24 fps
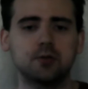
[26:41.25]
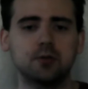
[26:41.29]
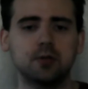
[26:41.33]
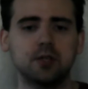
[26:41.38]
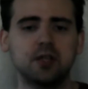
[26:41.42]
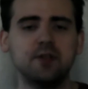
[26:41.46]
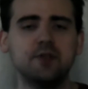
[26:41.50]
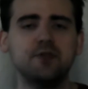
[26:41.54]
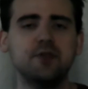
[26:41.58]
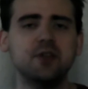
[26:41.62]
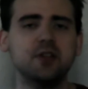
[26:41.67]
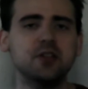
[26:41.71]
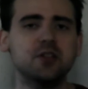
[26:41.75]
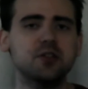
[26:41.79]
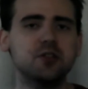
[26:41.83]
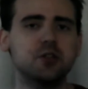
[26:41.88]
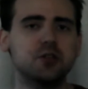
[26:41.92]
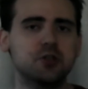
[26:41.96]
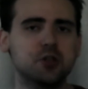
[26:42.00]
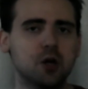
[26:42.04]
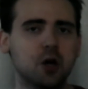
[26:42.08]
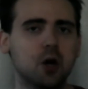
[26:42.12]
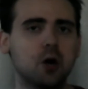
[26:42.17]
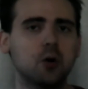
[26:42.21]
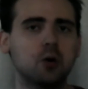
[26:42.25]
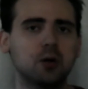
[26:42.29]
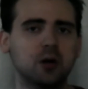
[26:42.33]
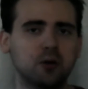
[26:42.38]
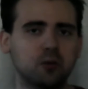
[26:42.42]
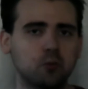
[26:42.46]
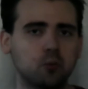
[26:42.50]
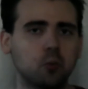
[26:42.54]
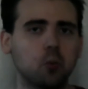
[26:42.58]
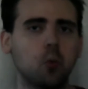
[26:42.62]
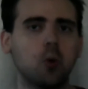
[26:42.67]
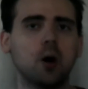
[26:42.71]
the tone
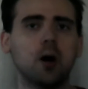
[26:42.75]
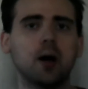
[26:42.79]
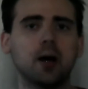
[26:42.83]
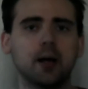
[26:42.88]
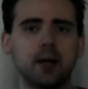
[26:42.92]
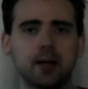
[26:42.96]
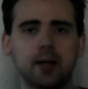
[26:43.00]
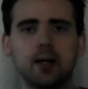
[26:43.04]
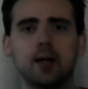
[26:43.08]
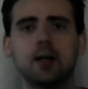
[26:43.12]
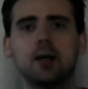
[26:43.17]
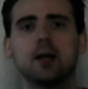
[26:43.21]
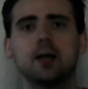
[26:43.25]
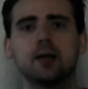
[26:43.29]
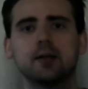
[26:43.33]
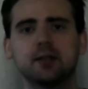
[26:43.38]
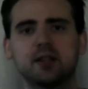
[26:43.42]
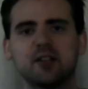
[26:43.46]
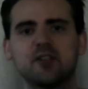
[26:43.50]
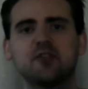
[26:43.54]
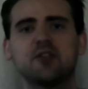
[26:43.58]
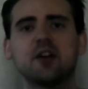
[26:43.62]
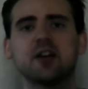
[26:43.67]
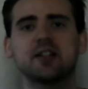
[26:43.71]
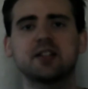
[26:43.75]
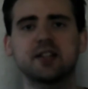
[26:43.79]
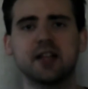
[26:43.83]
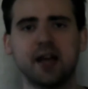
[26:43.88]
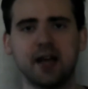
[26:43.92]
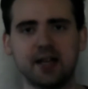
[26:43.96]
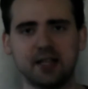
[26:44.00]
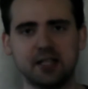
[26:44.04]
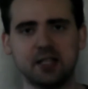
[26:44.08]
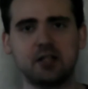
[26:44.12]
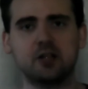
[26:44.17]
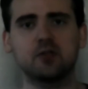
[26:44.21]
of what the
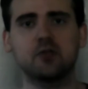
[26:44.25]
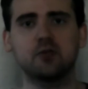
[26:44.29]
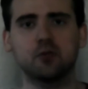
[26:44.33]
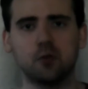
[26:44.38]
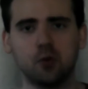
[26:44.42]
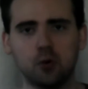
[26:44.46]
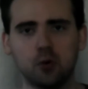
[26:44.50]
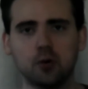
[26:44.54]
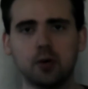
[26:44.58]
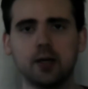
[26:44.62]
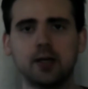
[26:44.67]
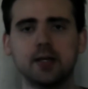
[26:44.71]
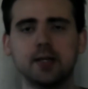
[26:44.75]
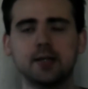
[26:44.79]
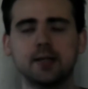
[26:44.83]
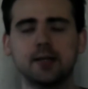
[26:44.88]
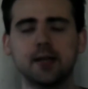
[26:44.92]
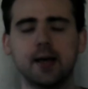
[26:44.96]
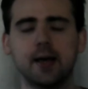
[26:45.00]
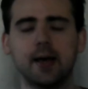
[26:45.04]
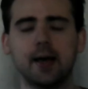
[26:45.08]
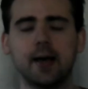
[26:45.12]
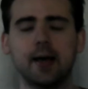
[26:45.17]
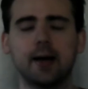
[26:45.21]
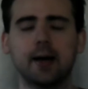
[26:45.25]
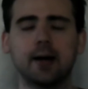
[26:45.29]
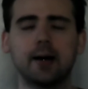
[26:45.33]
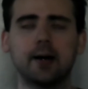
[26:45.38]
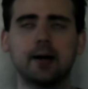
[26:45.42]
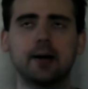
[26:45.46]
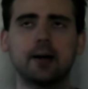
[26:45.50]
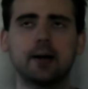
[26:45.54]
Fantastic Four is. And